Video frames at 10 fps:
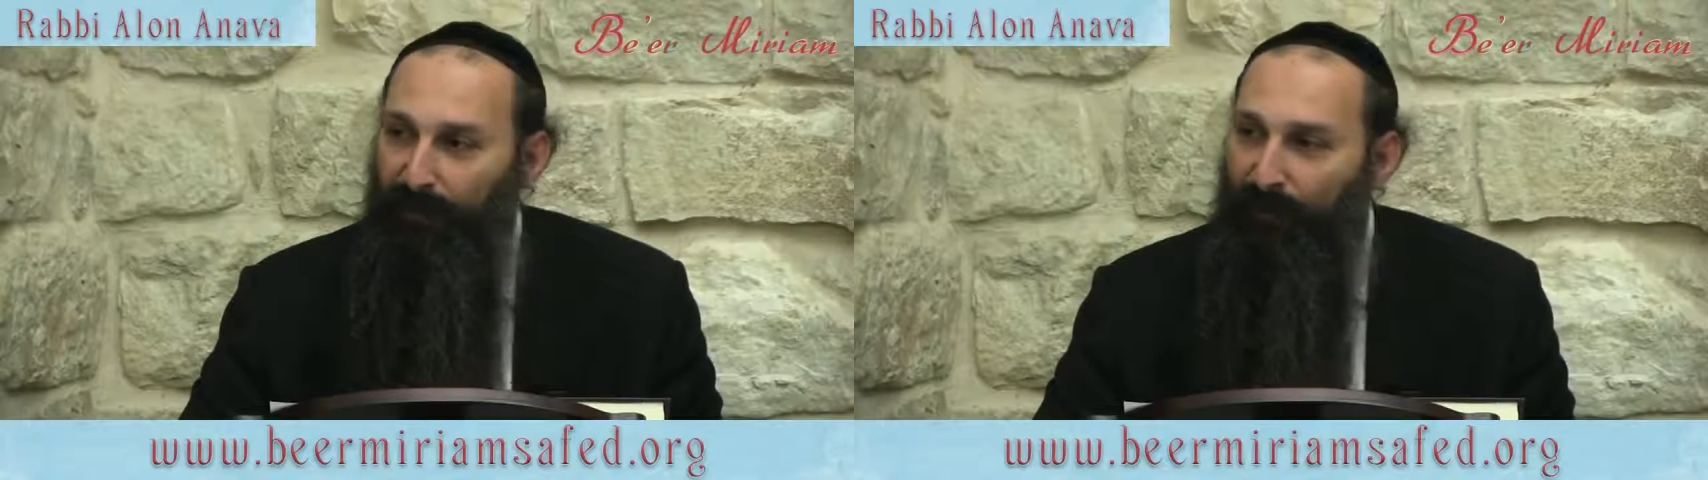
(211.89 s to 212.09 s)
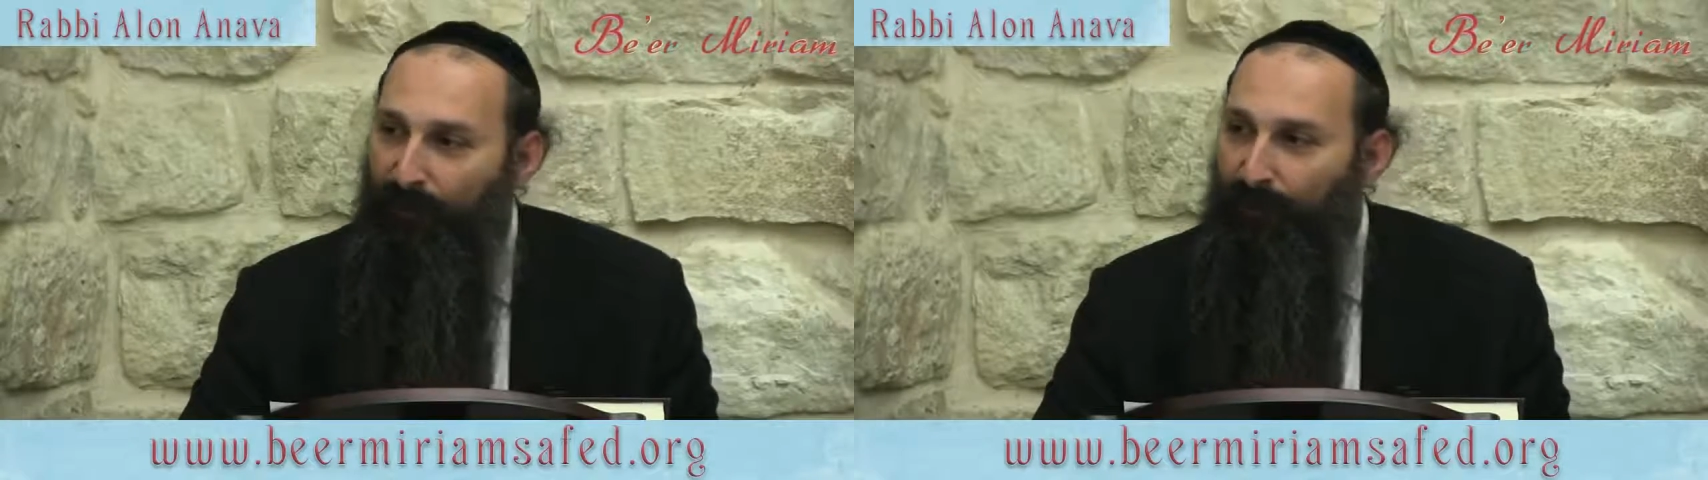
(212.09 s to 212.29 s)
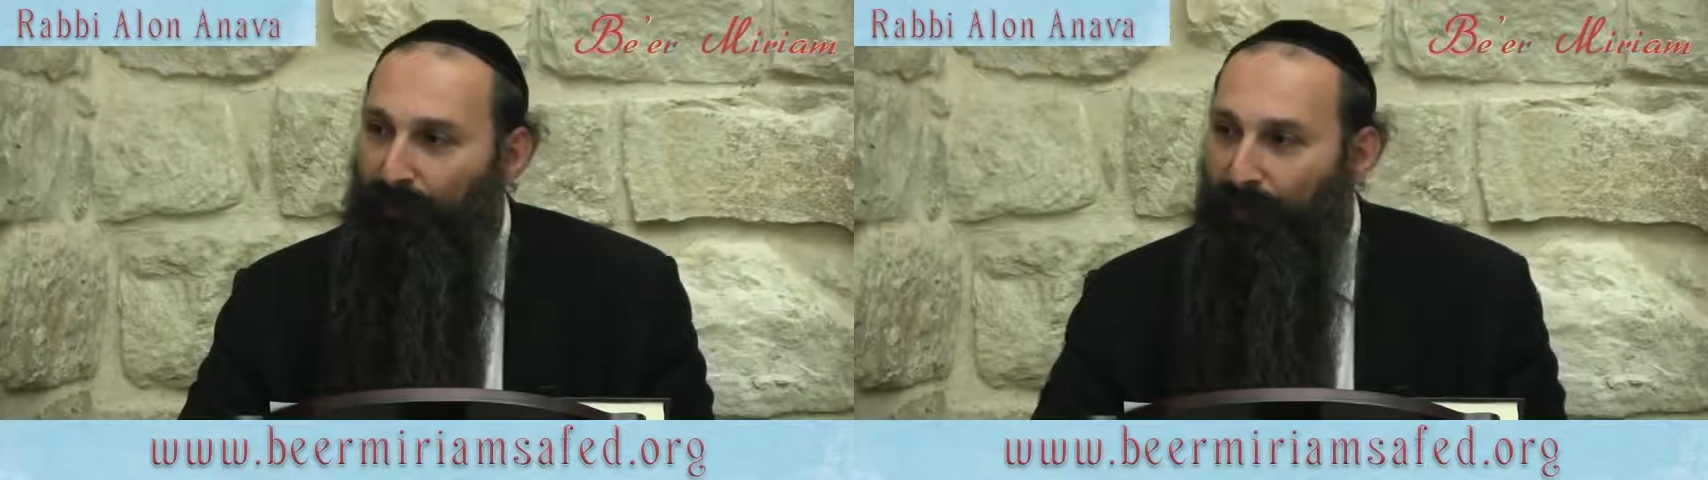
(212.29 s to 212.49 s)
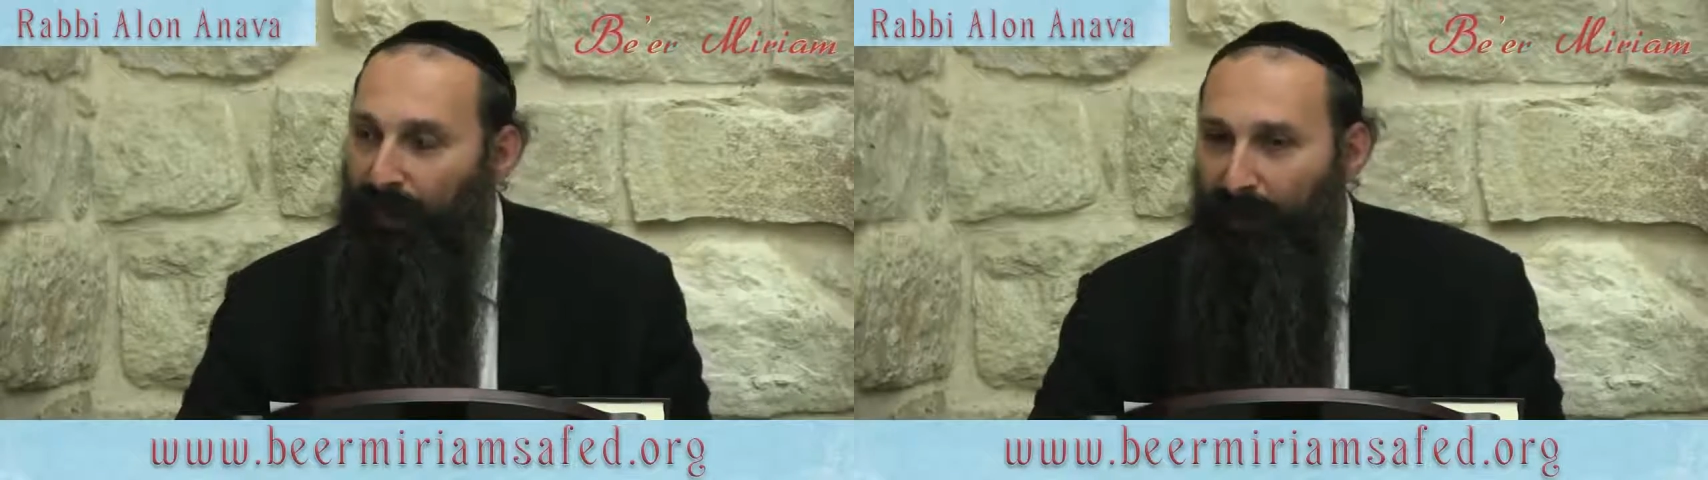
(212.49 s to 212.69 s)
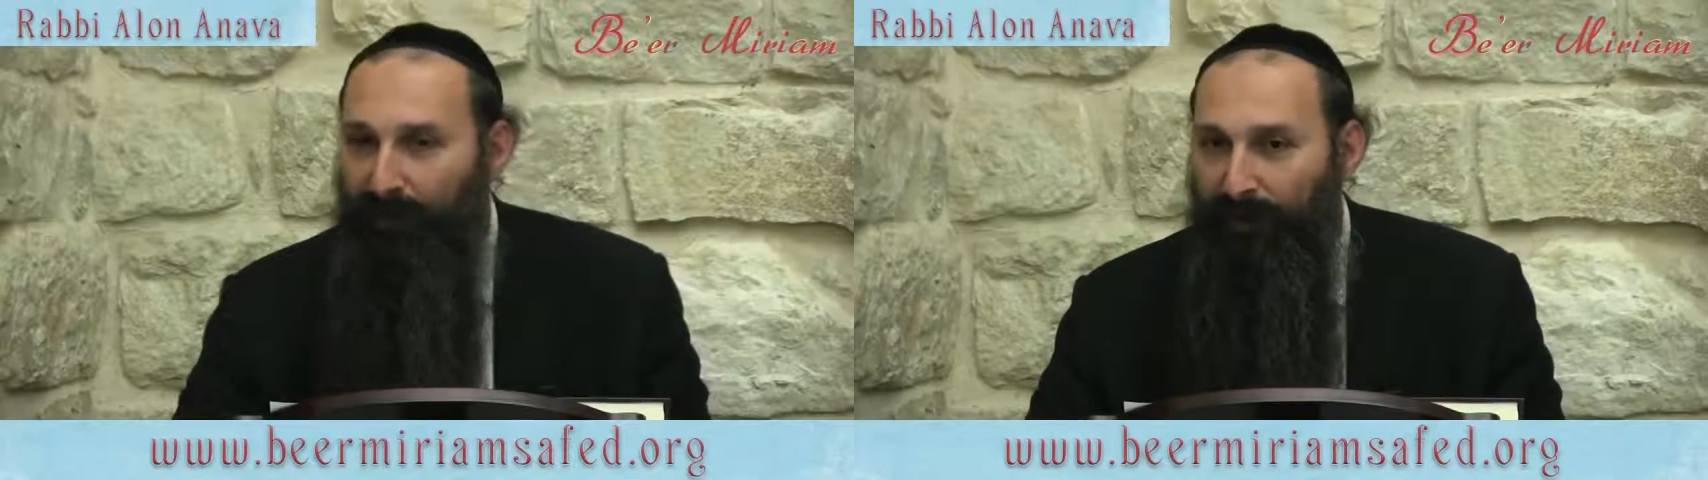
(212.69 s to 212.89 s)
we would be
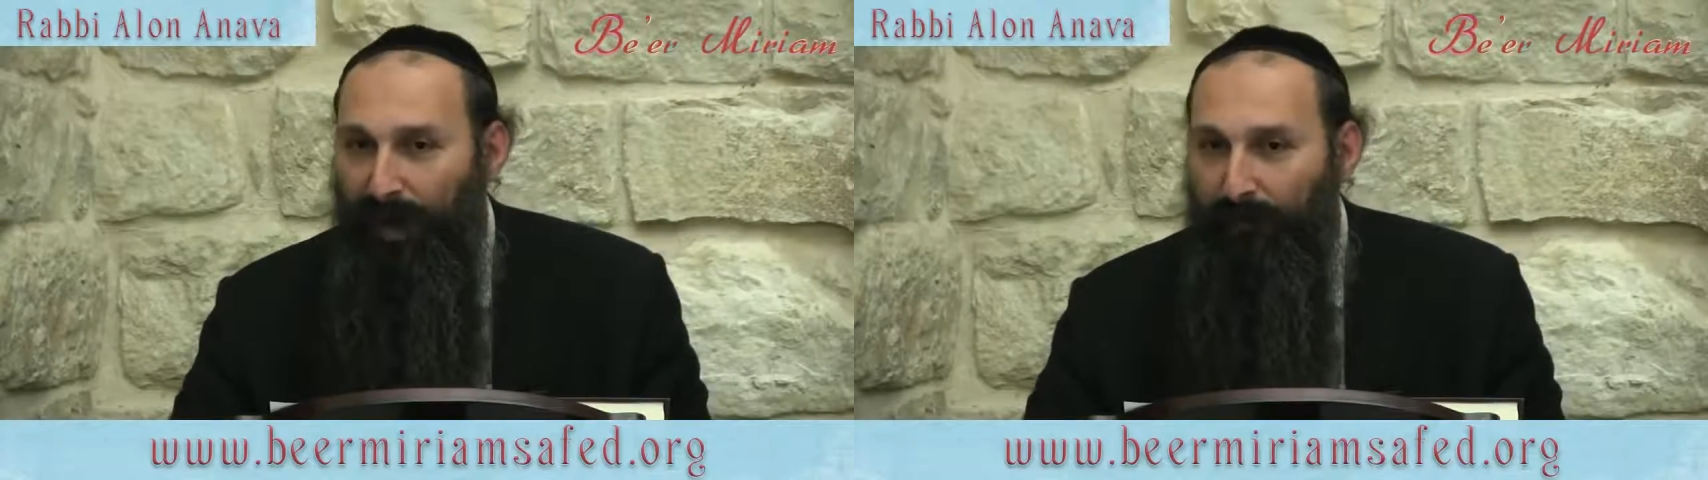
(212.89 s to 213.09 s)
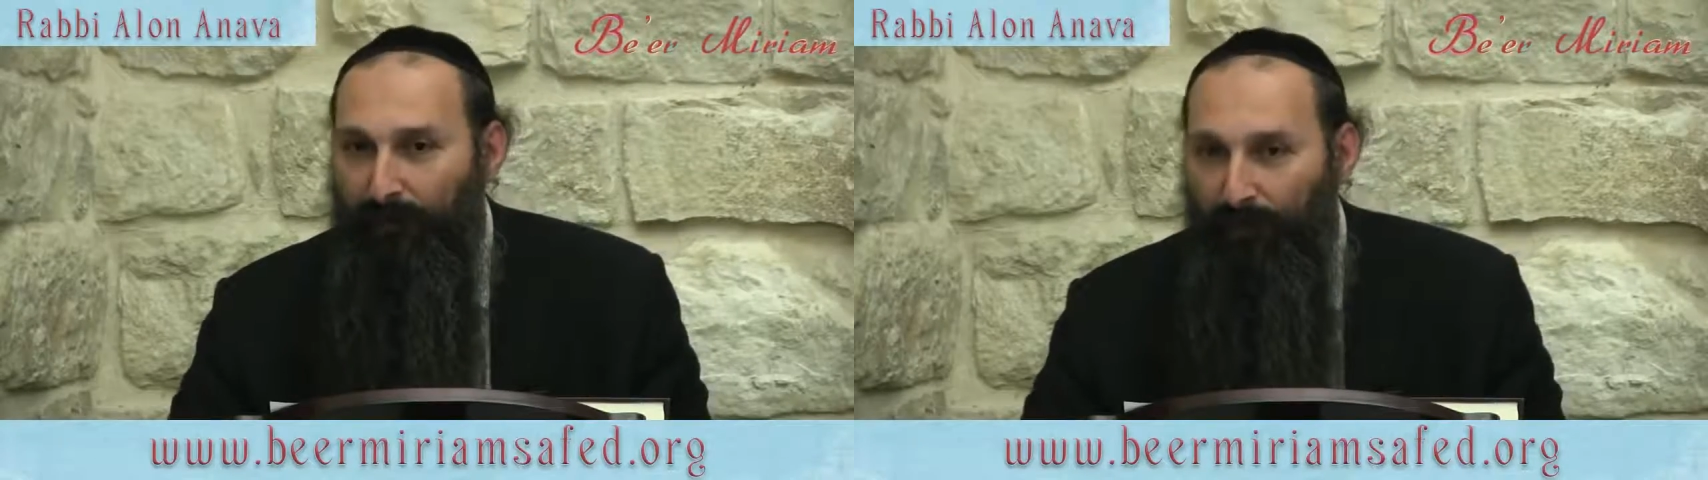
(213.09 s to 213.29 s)
100 times